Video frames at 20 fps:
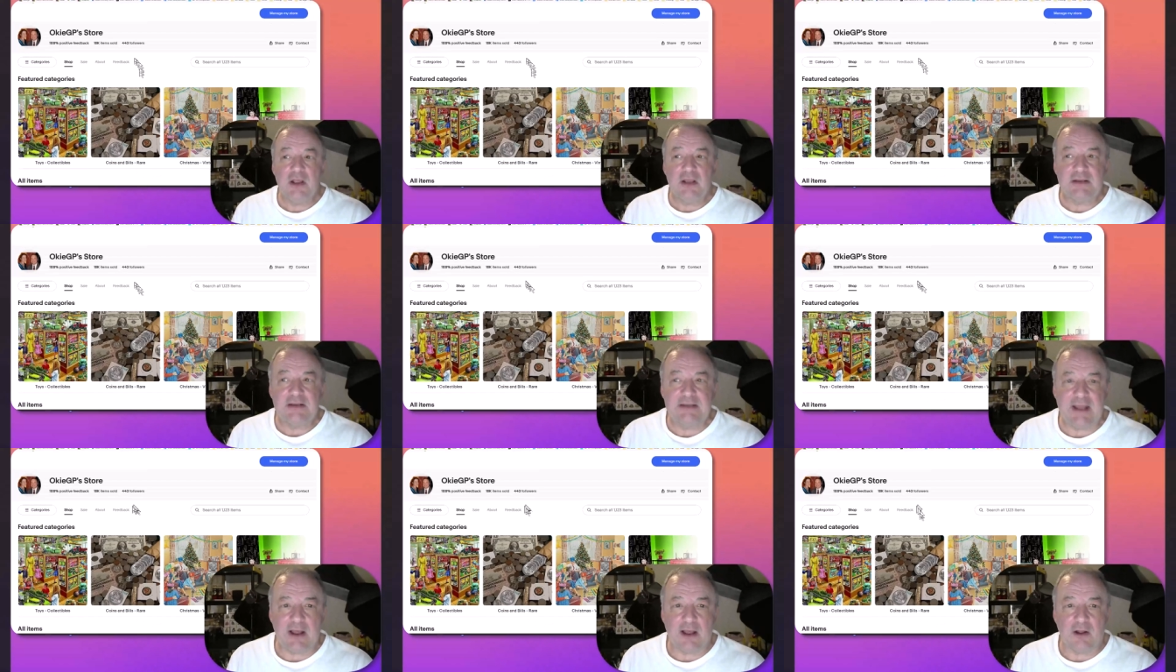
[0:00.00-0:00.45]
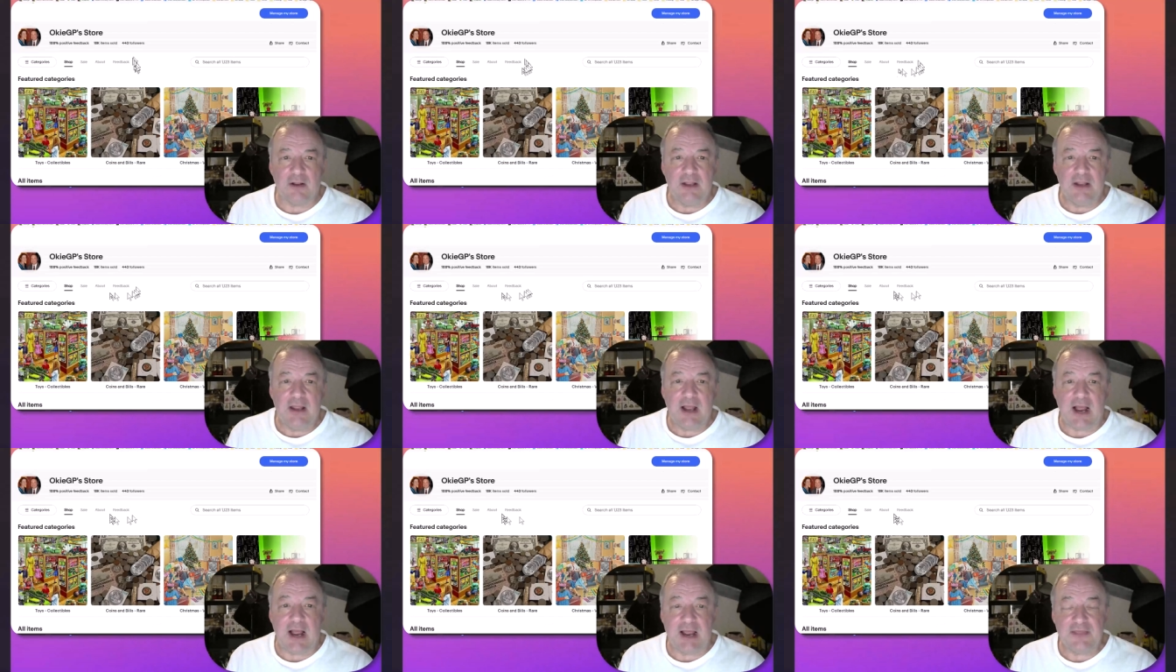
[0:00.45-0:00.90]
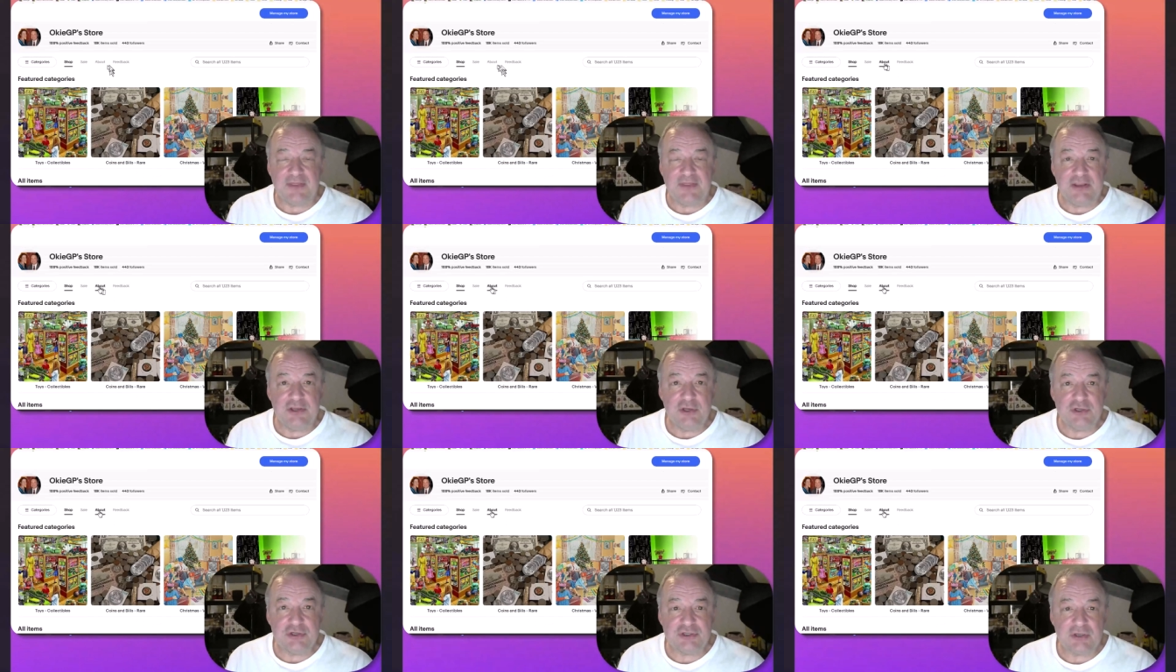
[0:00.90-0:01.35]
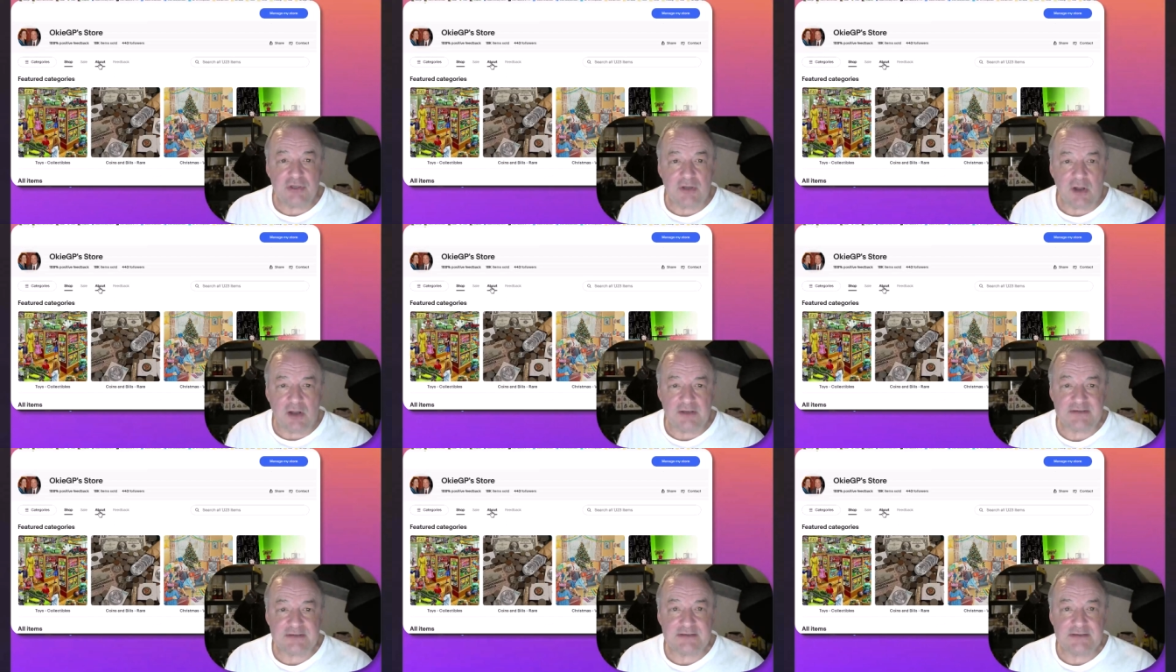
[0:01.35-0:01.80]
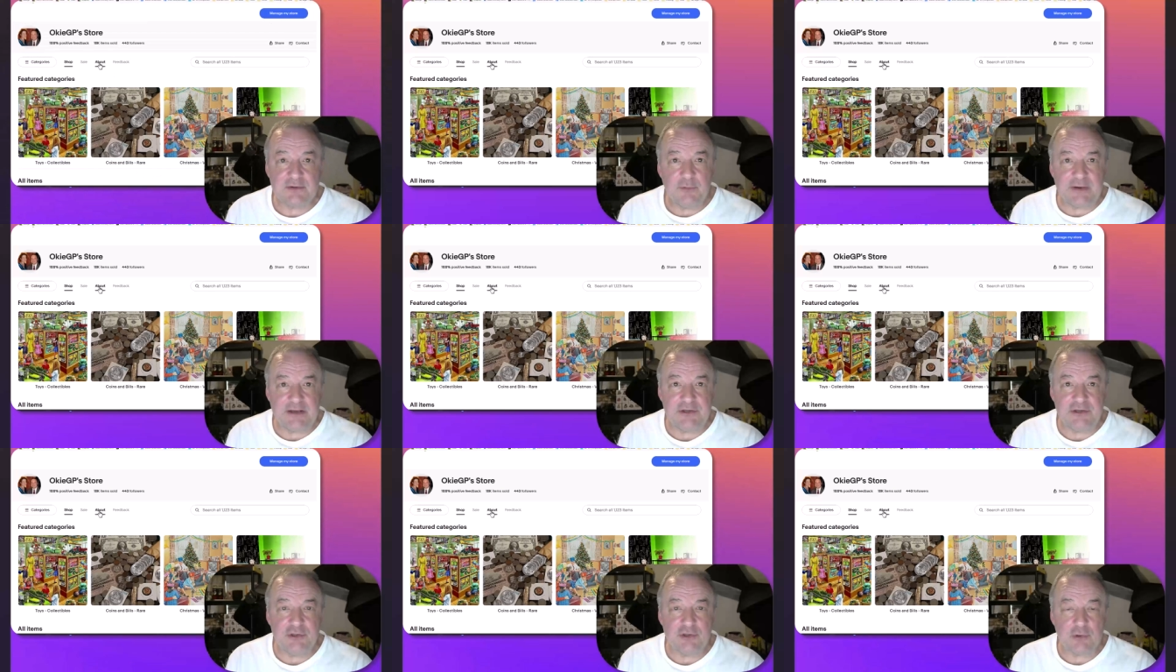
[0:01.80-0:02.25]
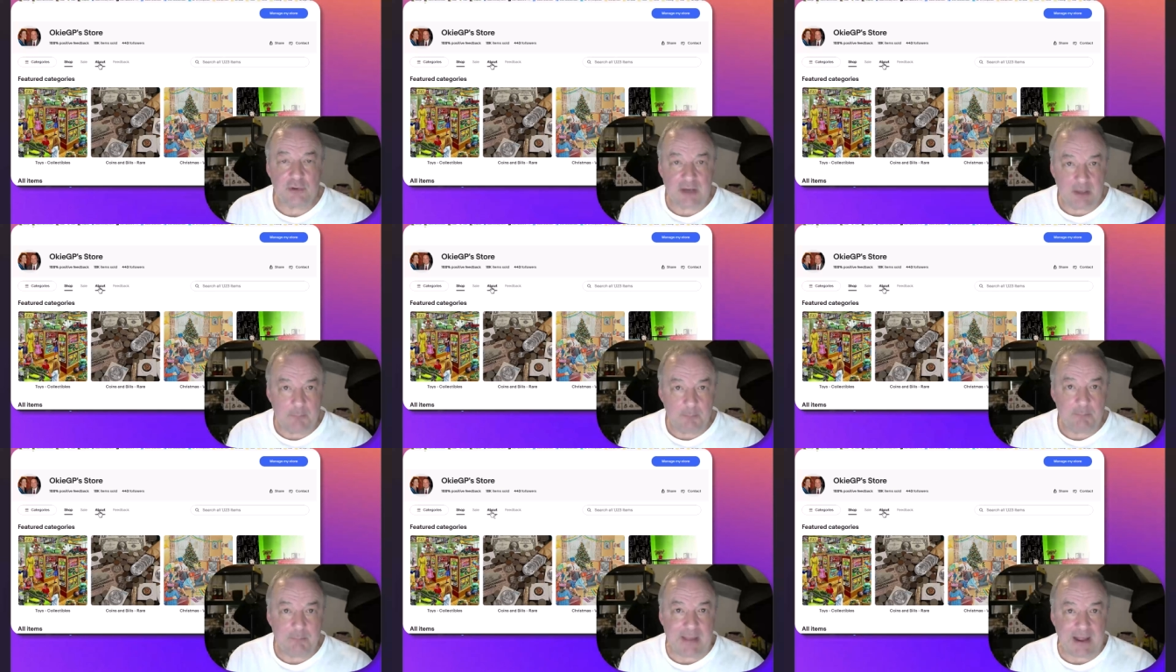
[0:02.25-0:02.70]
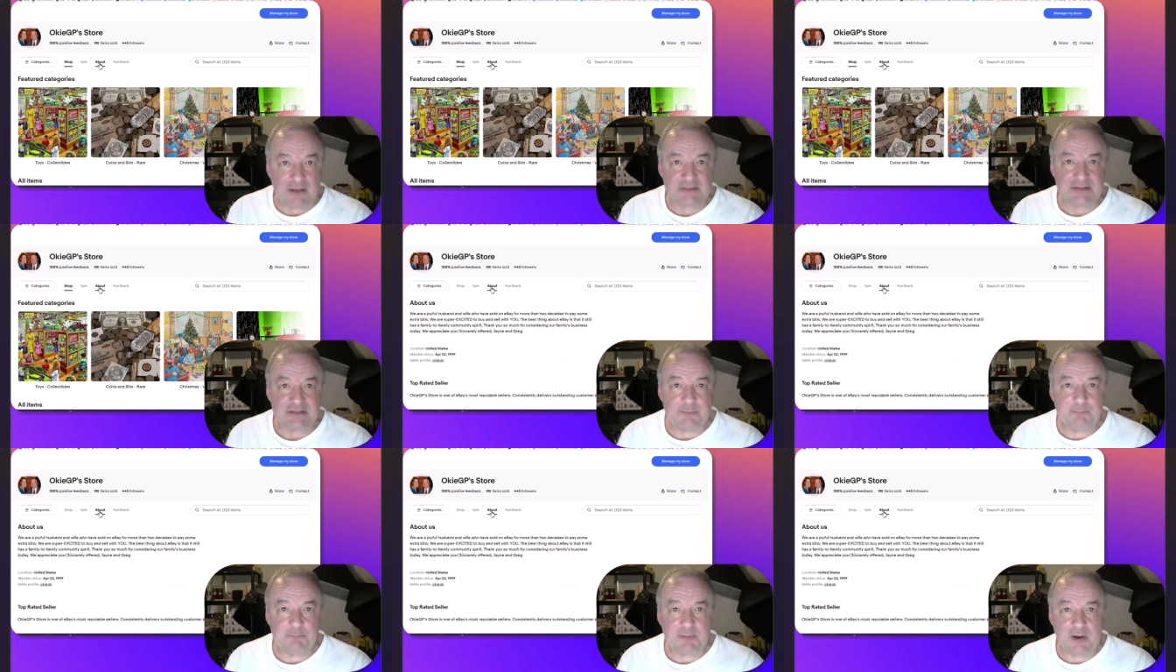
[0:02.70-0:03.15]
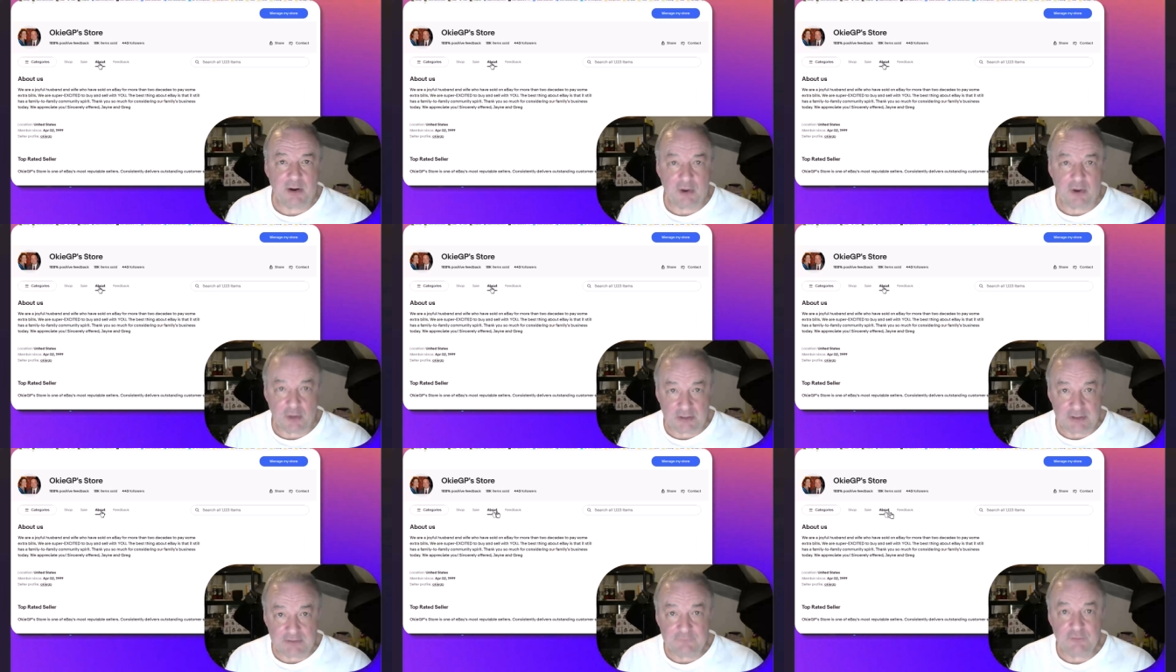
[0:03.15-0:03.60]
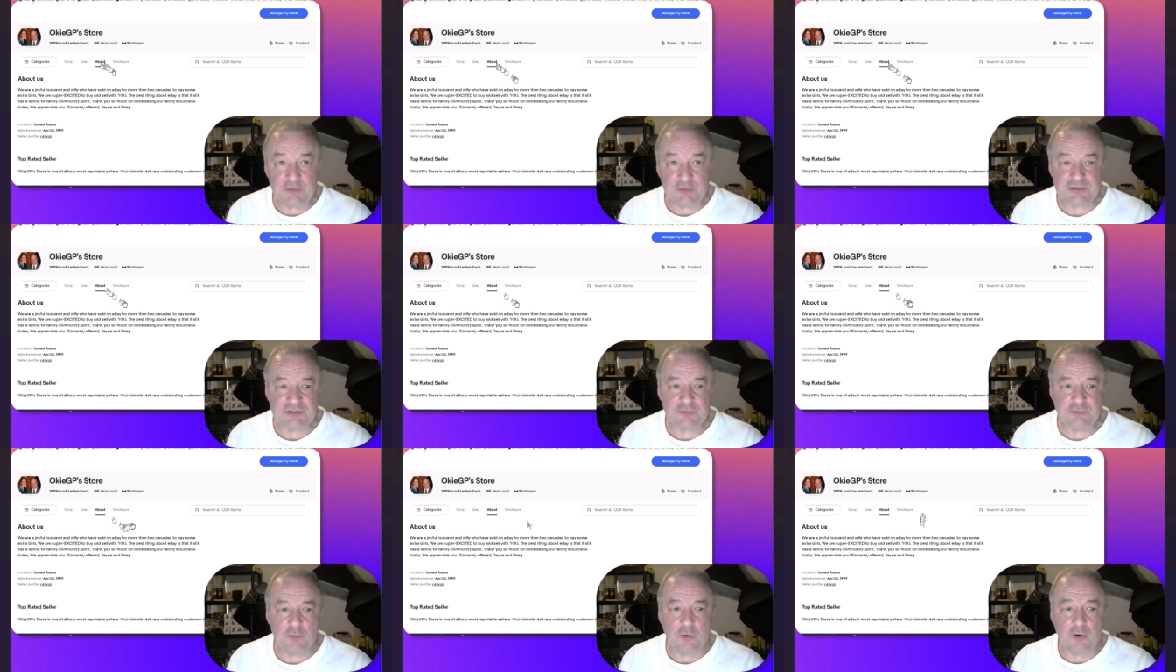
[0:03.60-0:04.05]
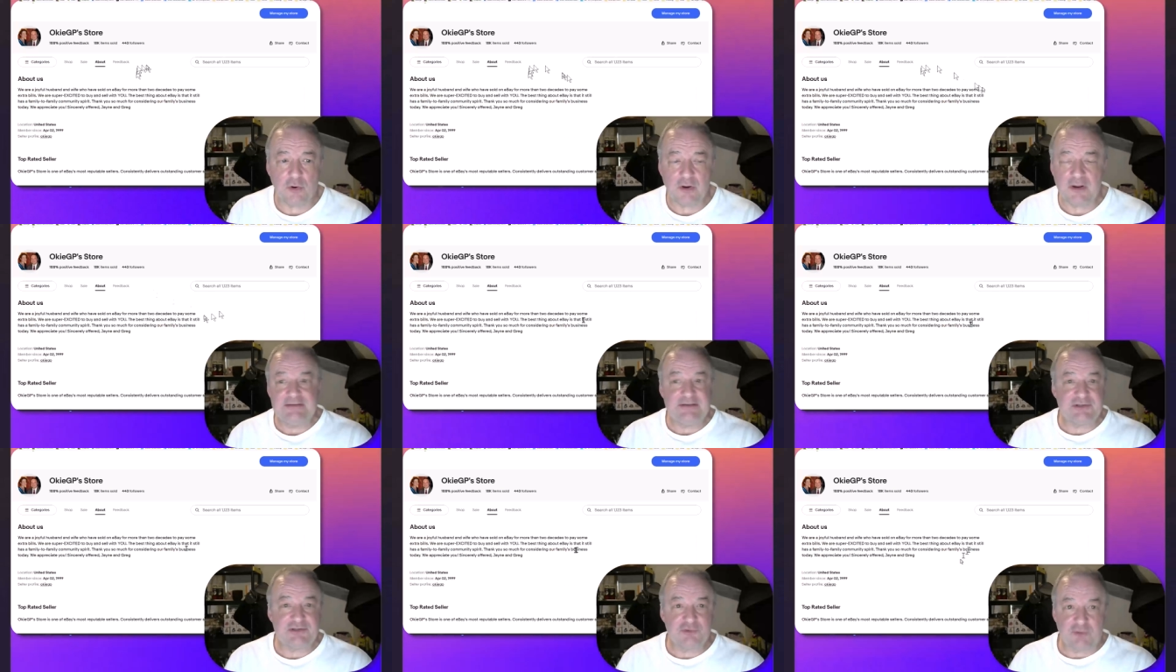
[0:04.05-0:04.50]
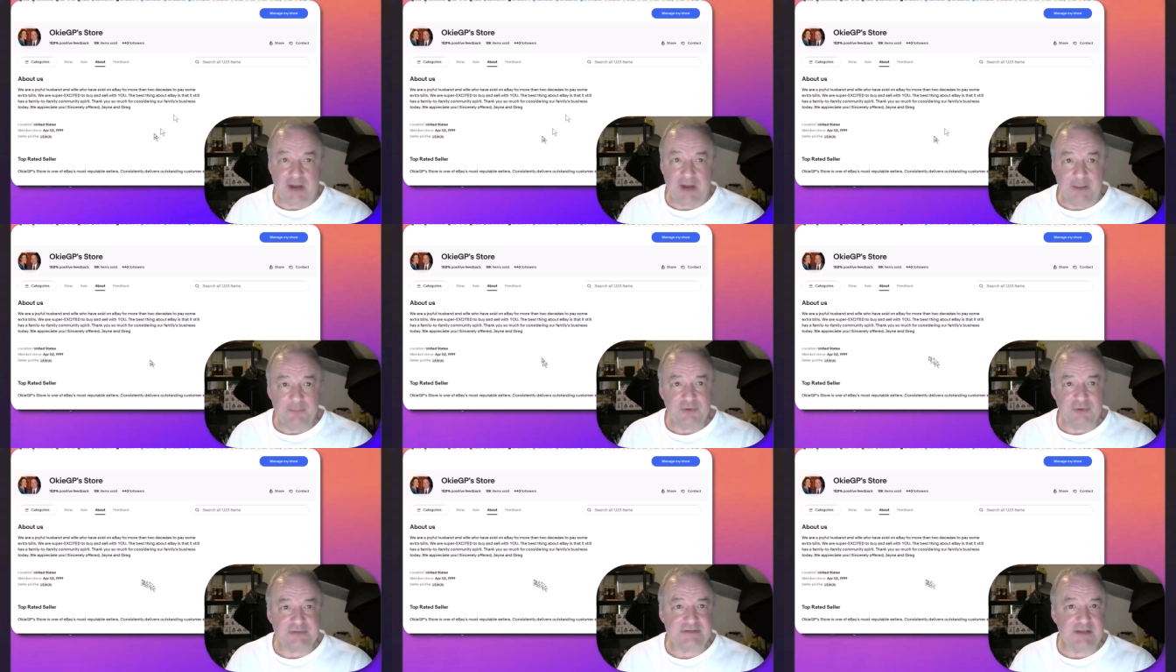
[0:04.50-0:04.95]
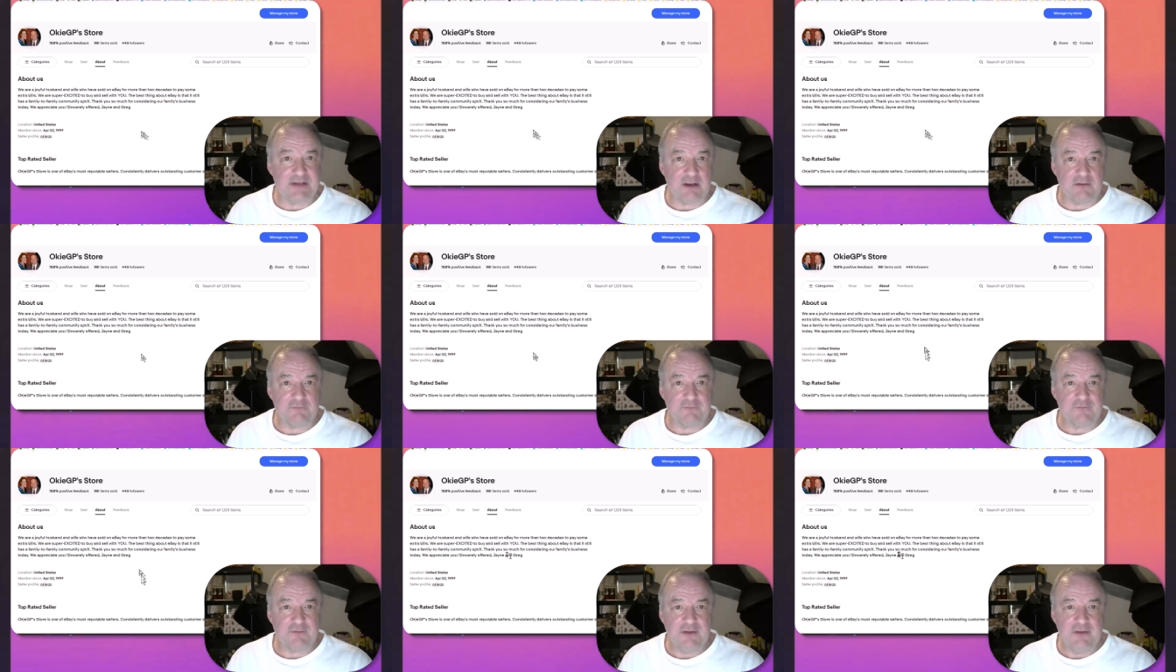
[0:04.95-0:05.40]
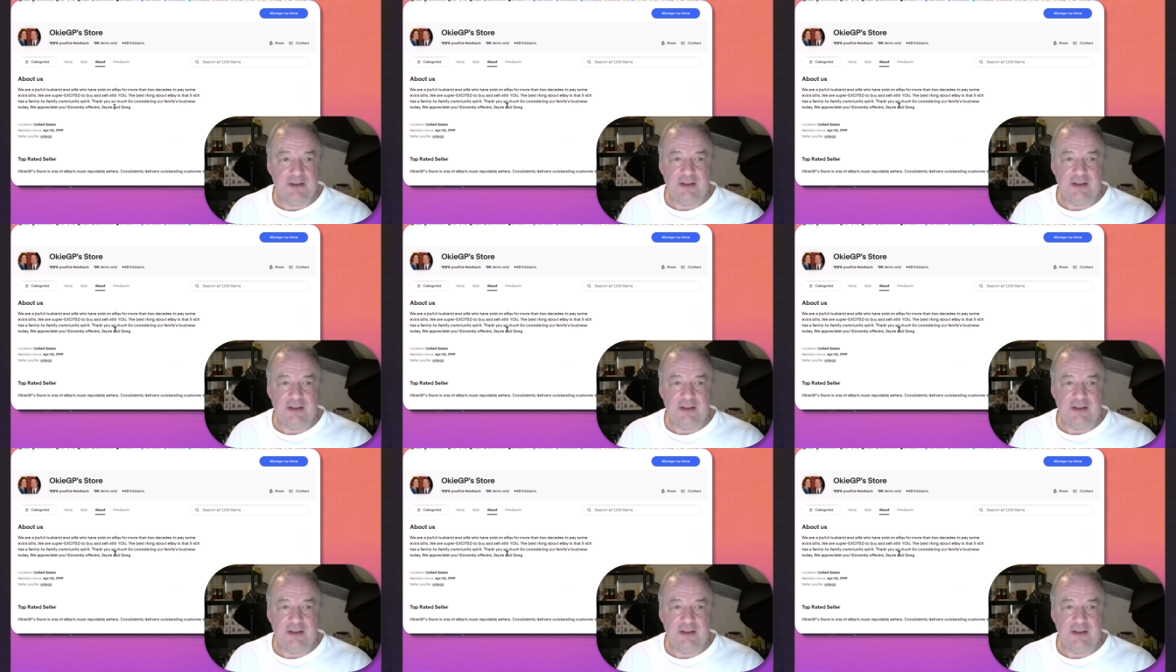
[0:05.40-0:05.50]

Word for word: Now, I think you should also, in your about part of your store, describe yourself.